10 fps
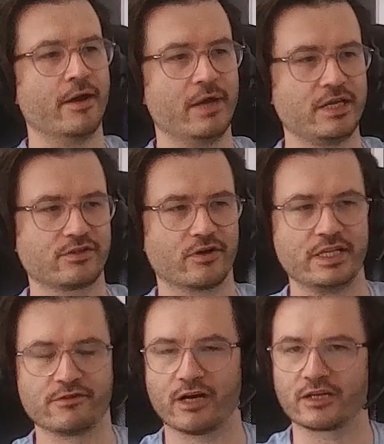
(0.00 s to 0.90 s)
It's got
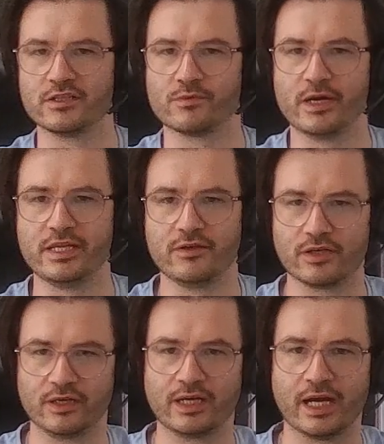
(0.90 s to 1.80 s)
interactions where you
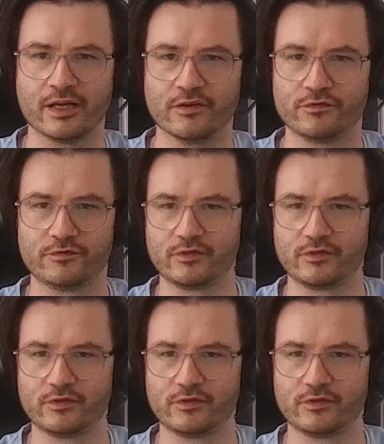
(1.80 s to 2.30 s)
can kind of